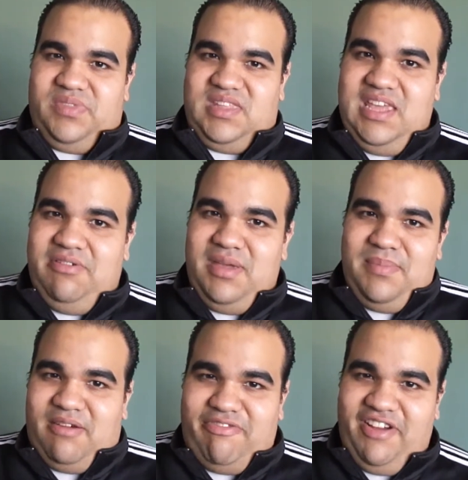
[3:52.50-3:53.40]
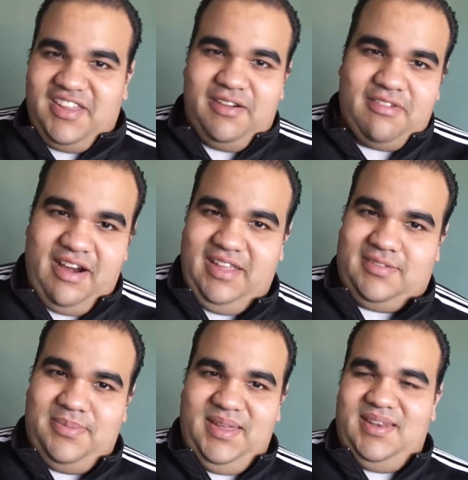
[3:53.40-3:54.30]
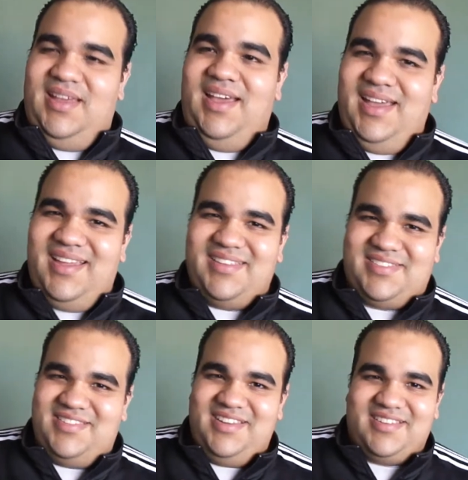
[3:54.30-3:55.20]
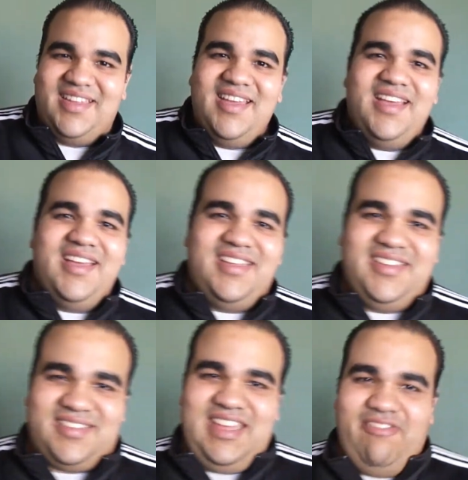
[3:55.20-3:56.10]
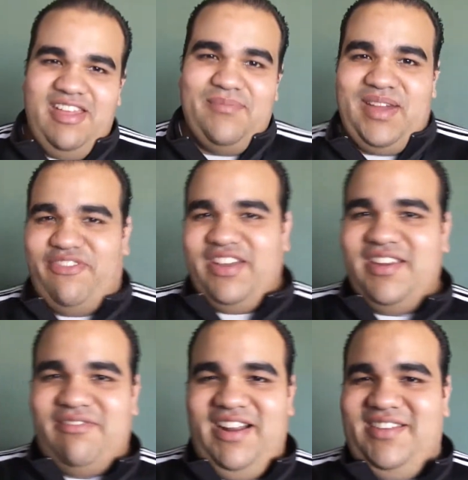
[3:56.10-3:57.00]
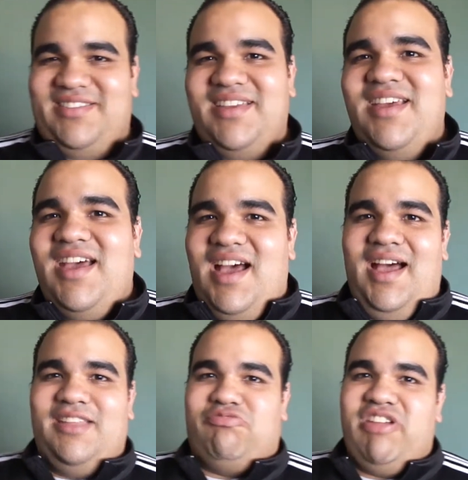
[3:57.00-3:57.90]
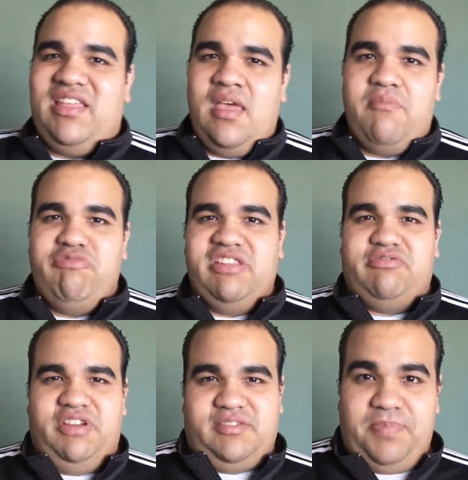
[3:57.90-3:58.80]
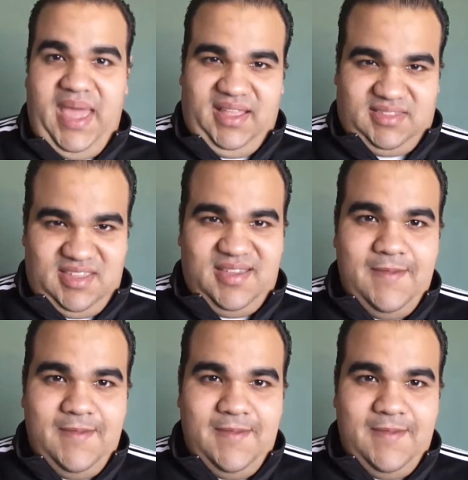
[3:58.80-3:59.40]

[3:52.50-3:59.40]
give him a fucking raise, man. just give him a fucking raise. Treat him with respect.